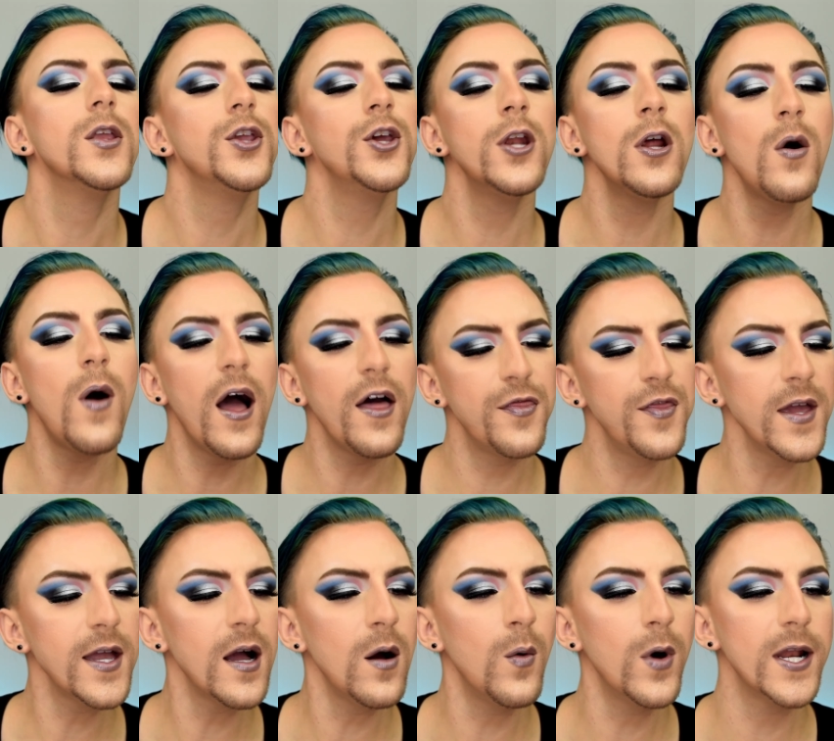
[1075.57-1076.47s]
You know, I
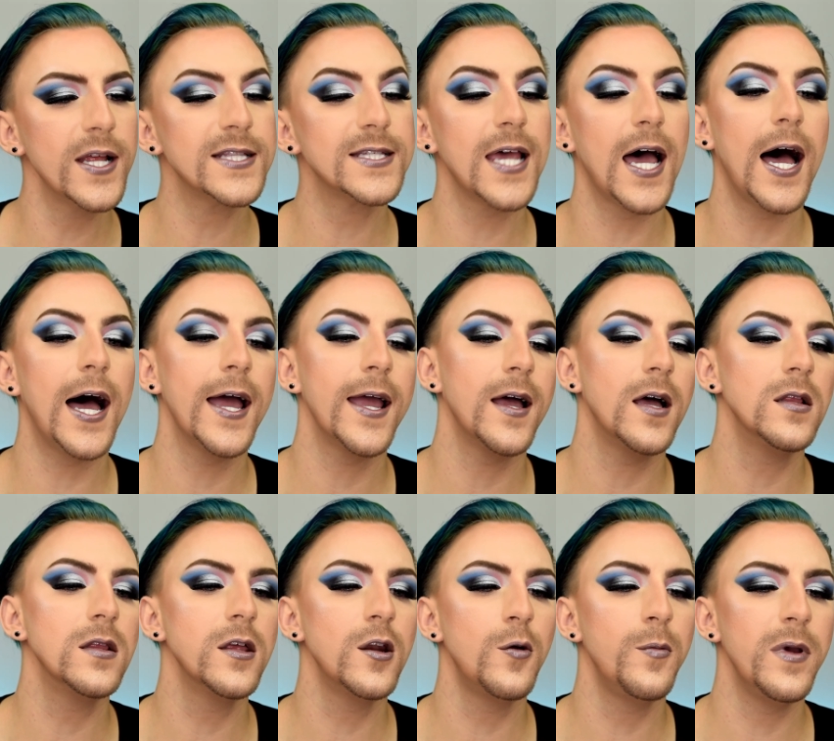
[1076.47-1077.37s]
think I want to tie a
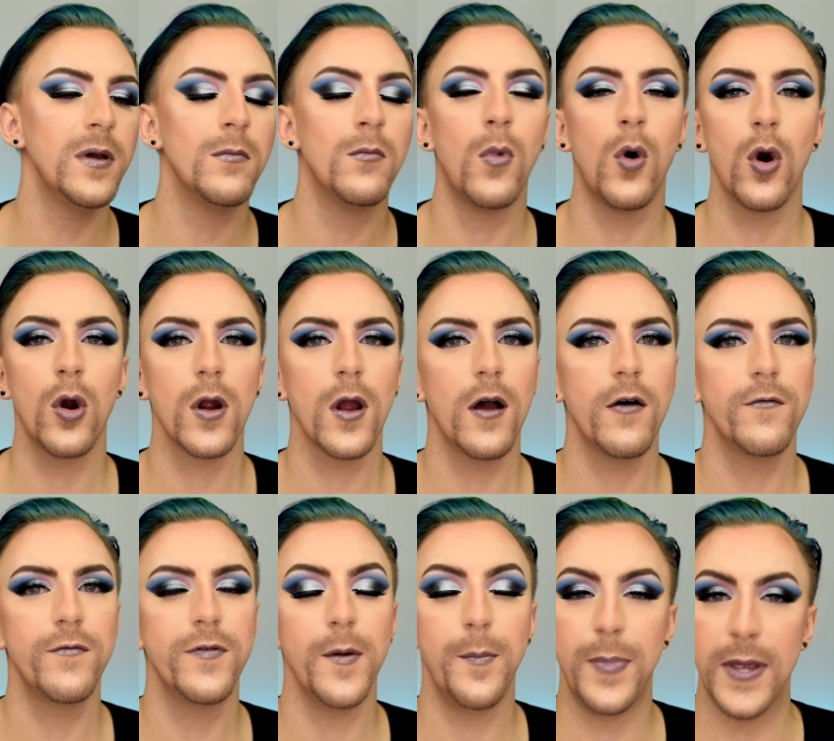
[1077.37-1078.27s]
little bit more
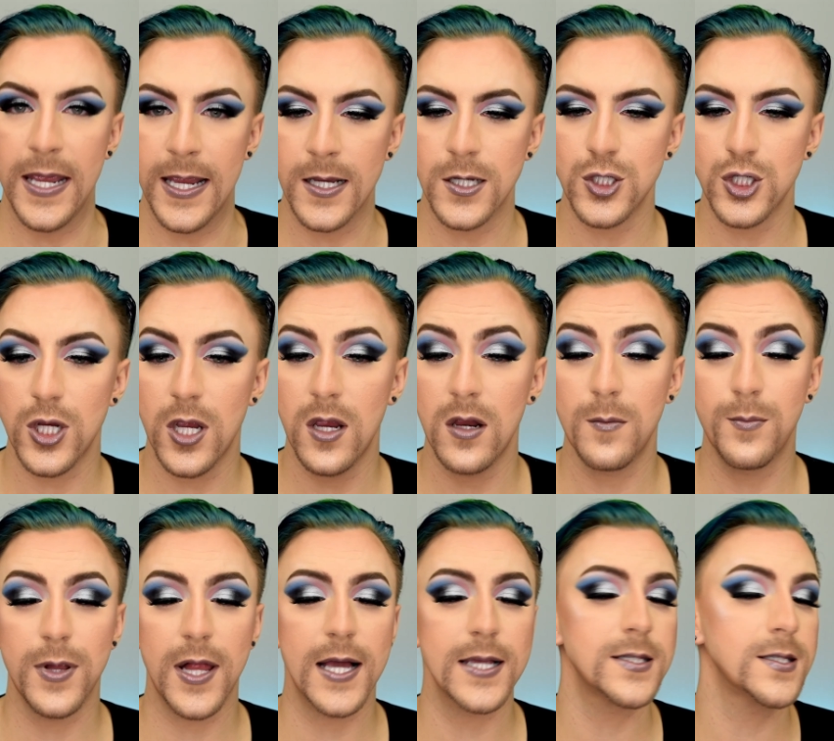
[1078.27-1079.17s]
of the pink shade
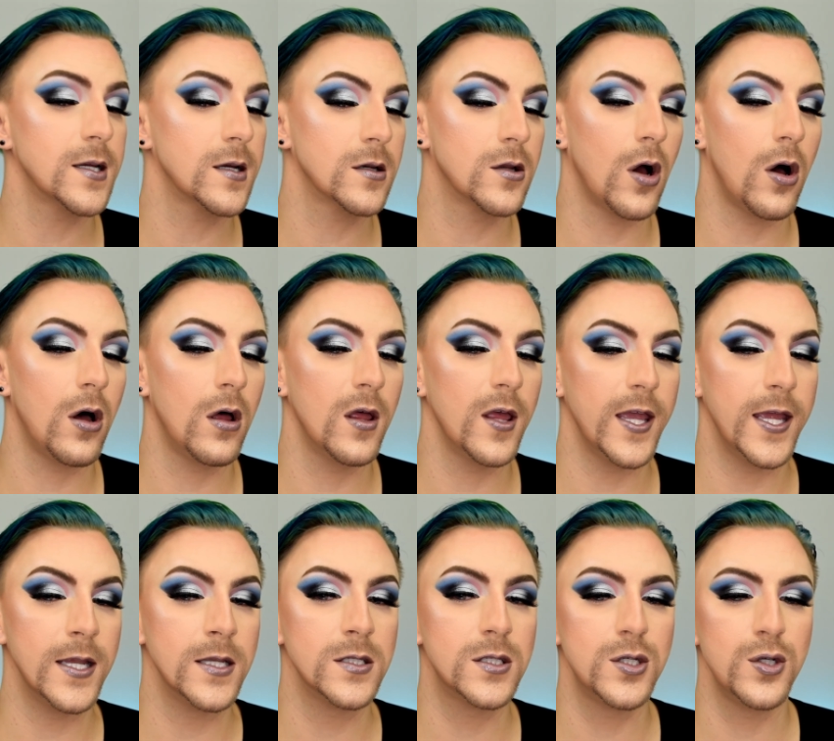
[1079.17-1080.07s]
Plastic Doll
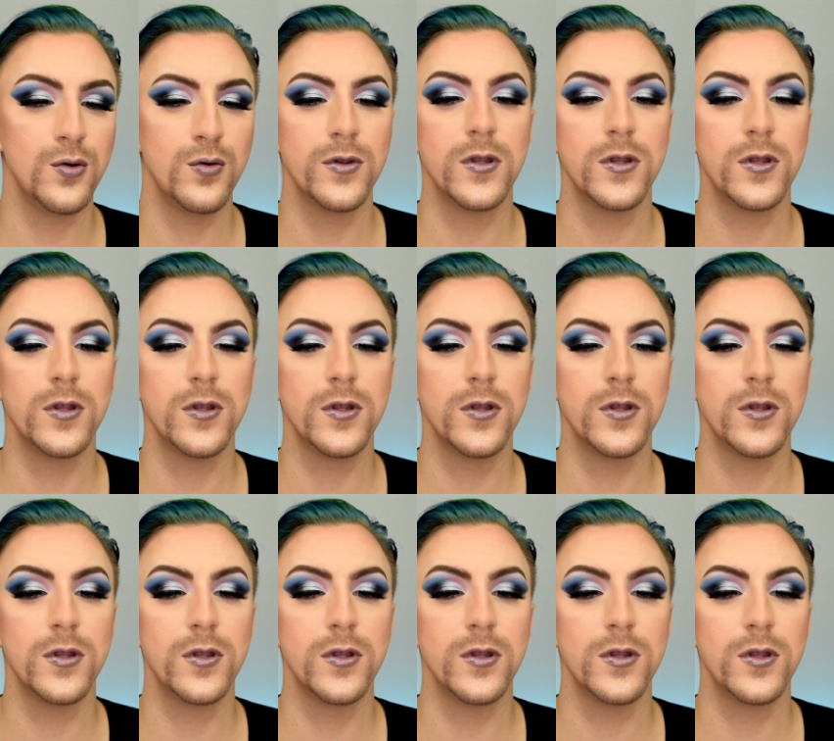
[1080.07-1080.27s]
into